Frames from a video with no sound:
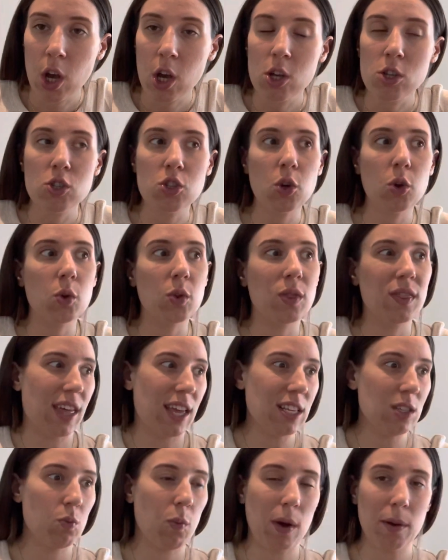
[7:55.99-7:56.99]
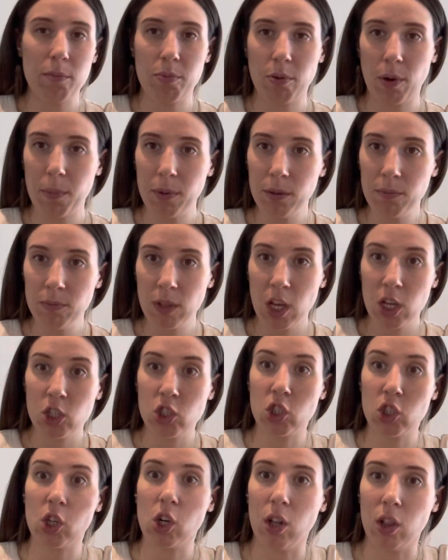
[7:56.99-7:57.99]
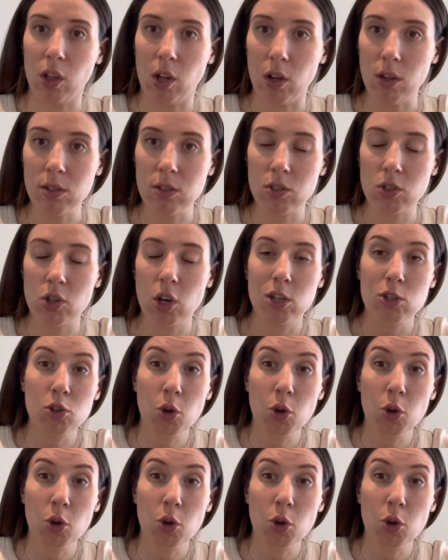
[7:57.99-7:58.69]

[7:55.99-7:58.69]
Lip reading: So there's one problem. She got lost.